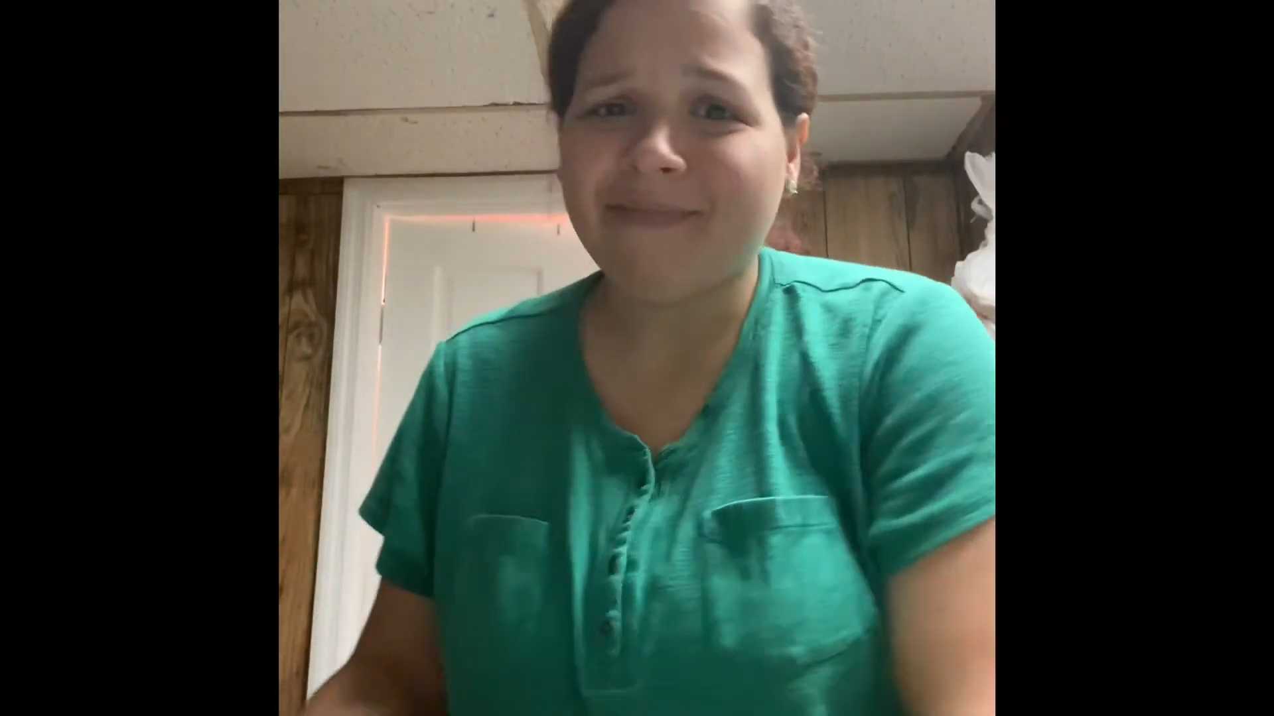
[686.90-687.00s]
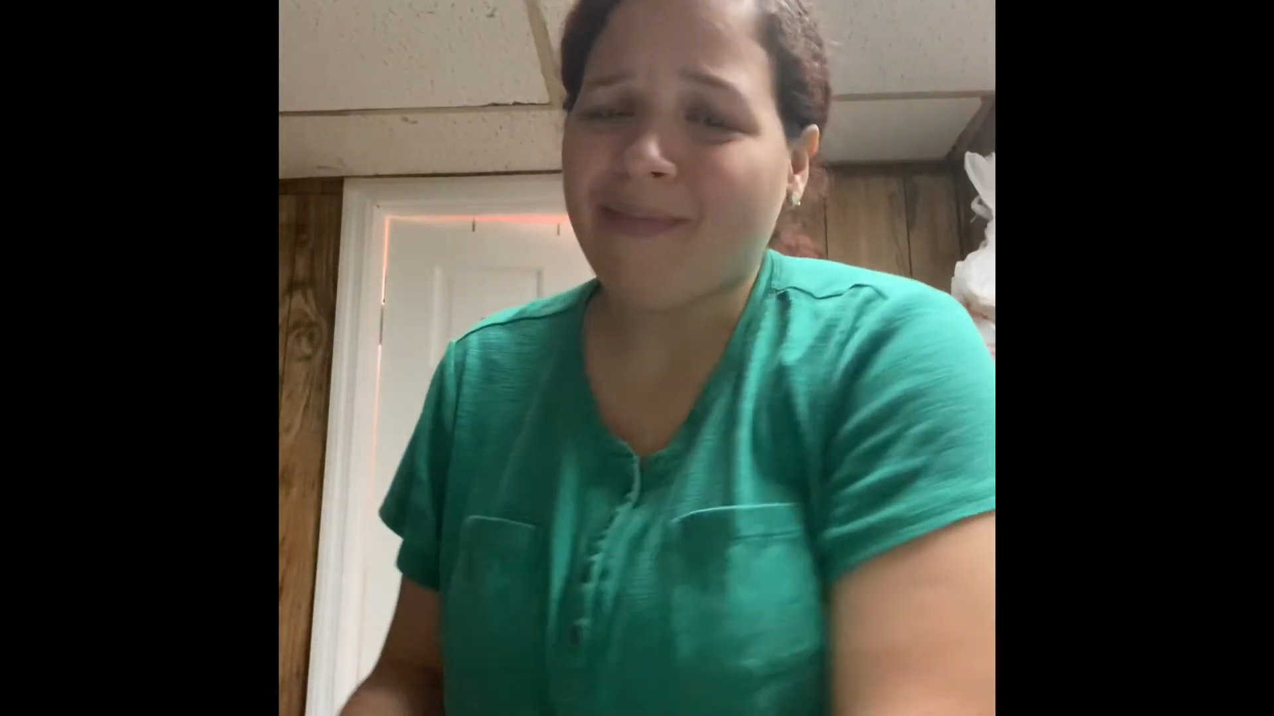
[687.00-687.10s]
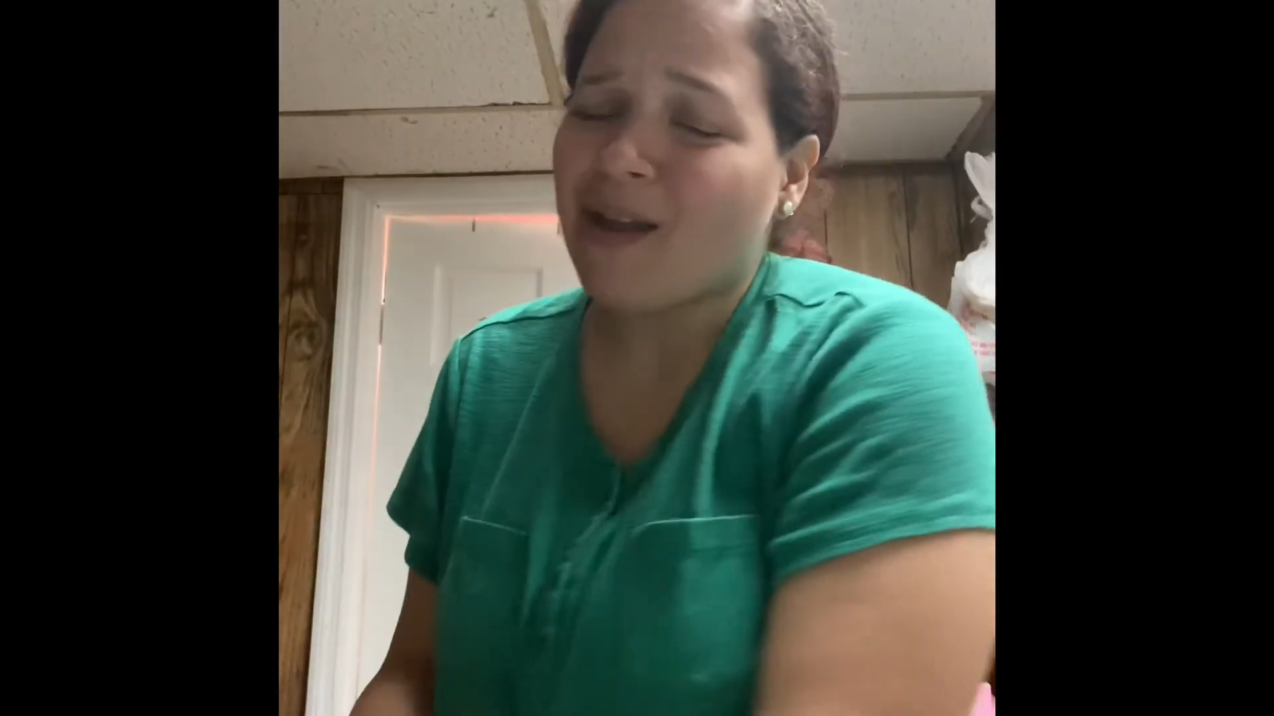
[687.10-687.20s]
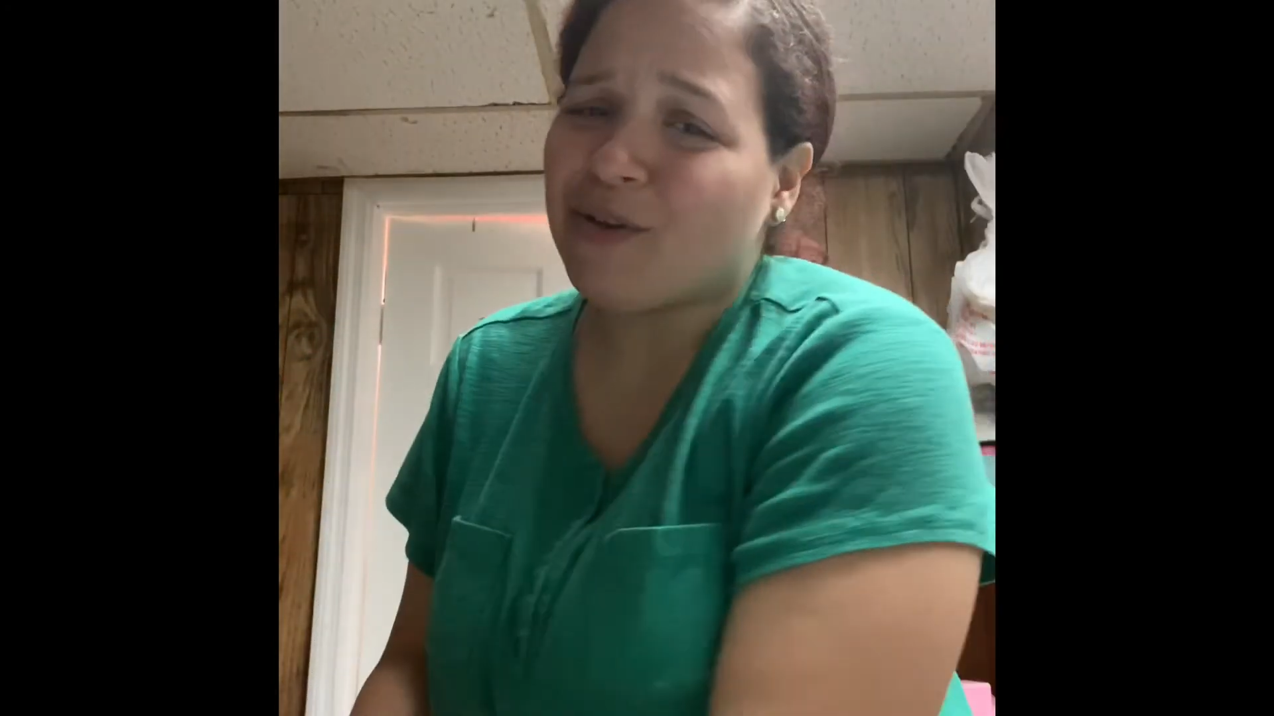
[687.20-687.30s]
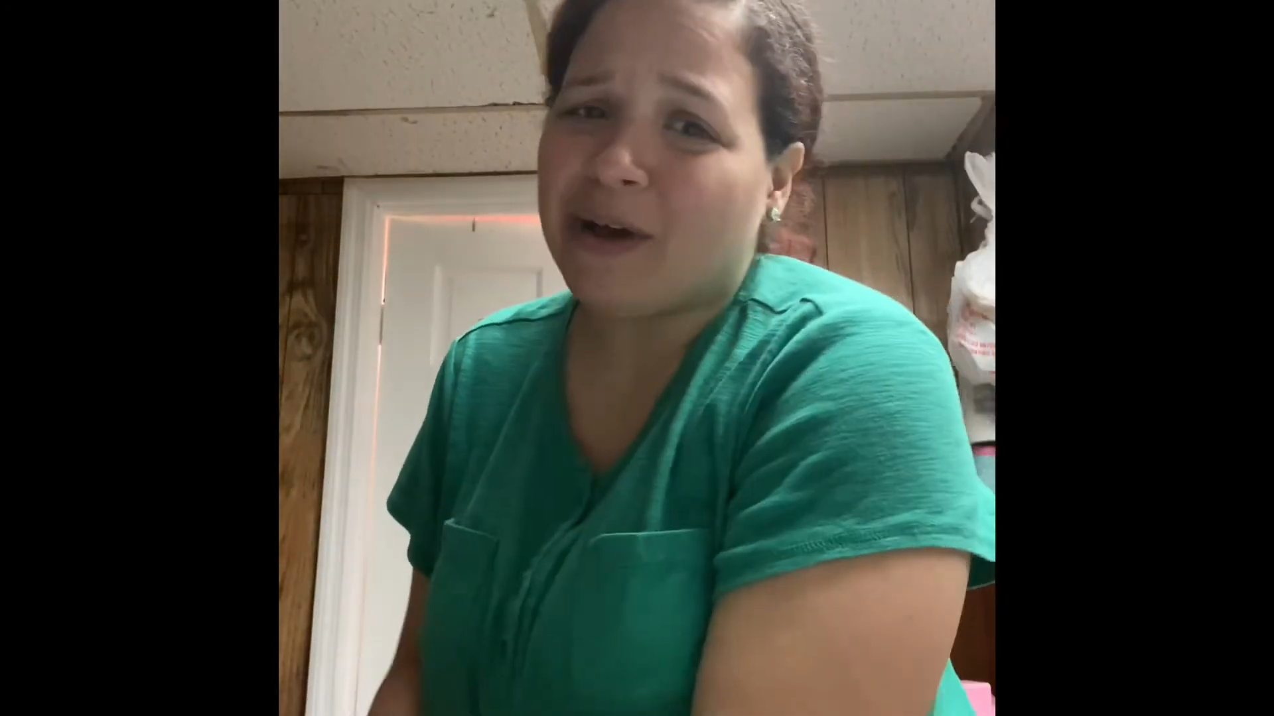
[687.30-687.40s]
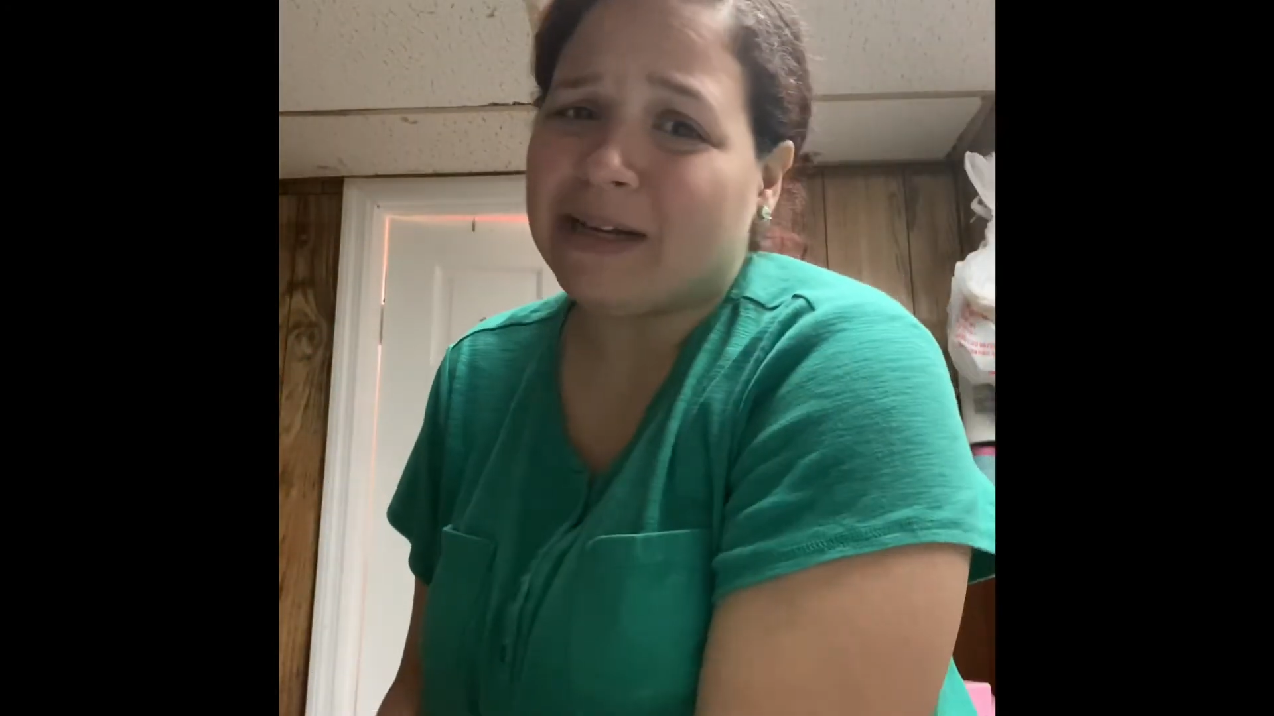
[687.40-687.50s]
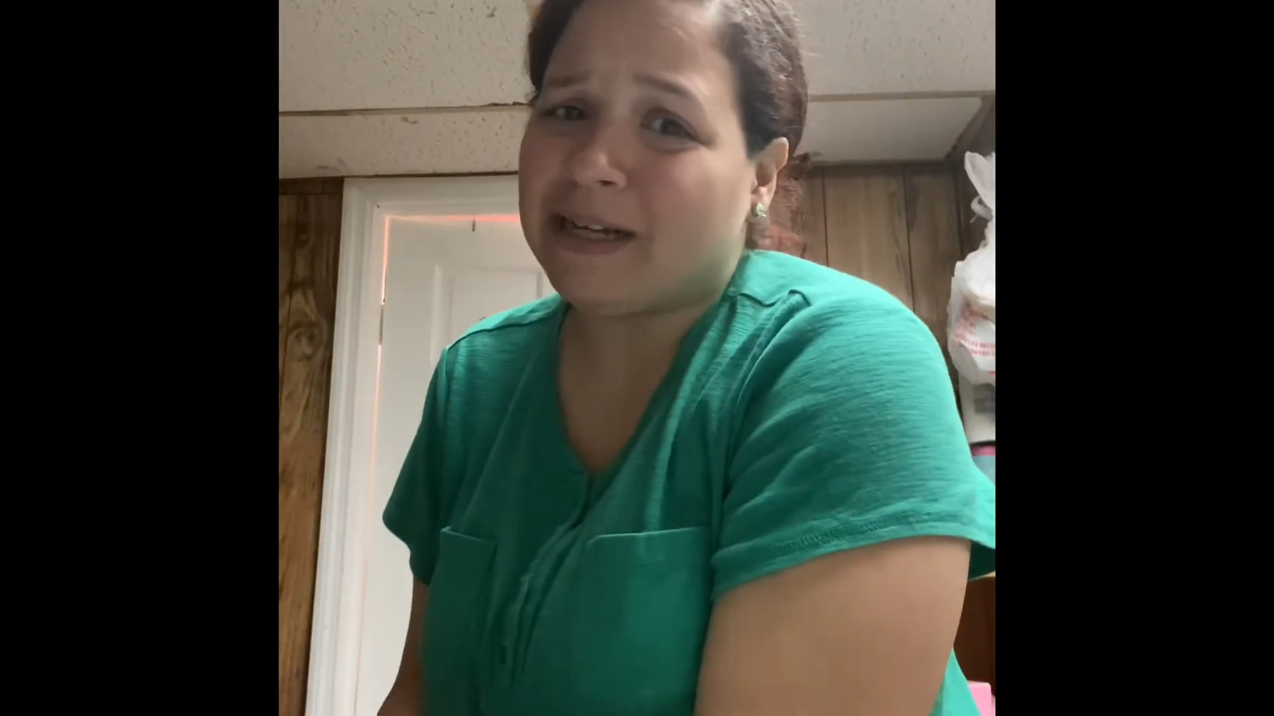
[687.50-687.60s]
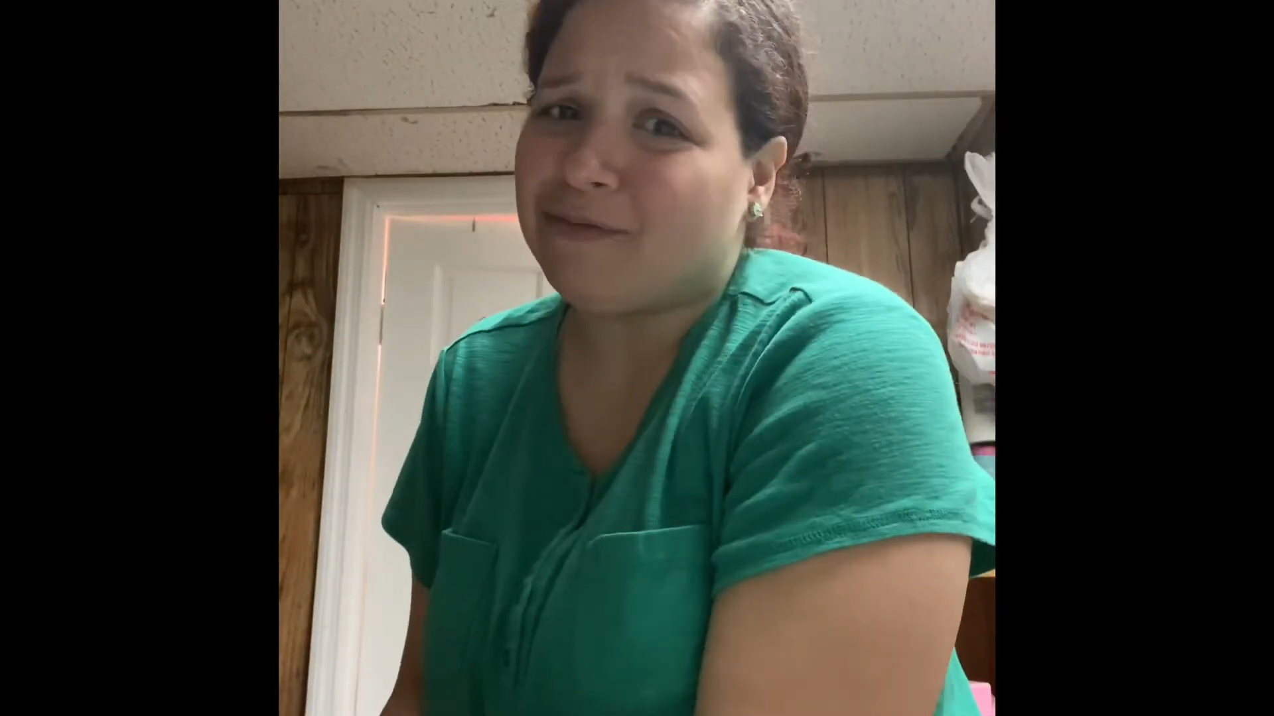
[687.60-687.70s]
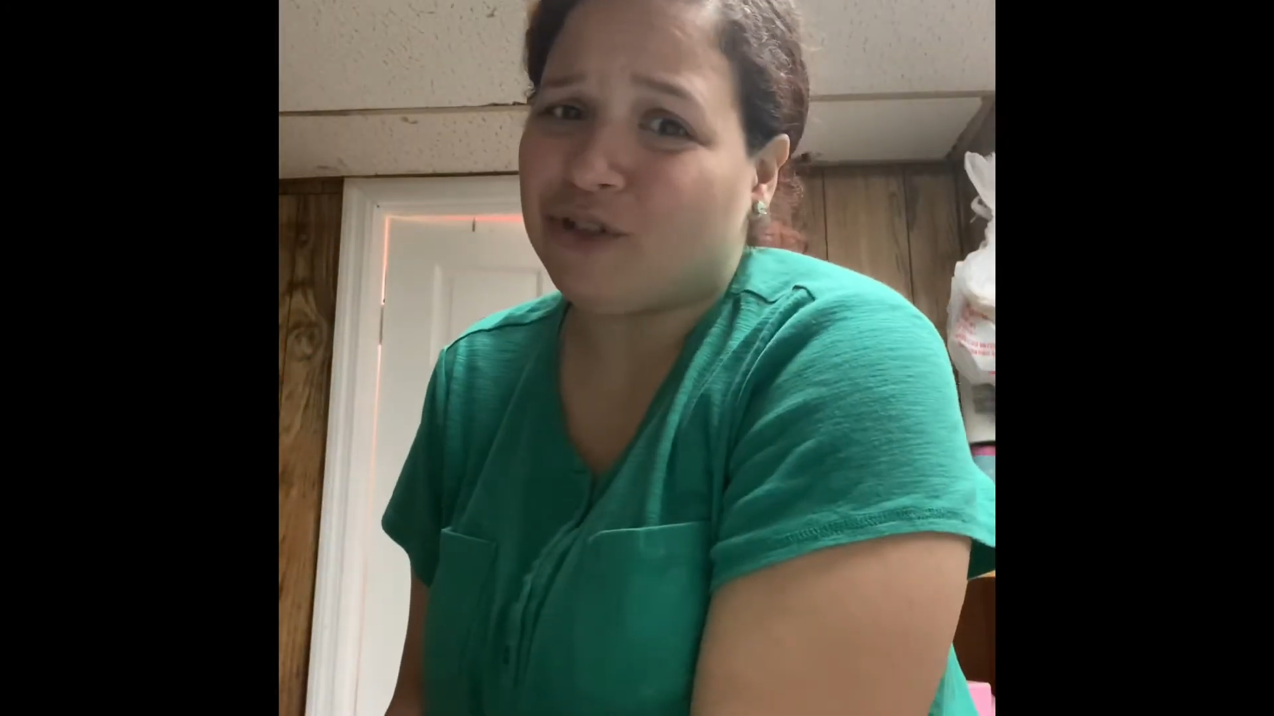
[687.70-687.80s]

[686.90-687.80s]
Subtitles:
You guys have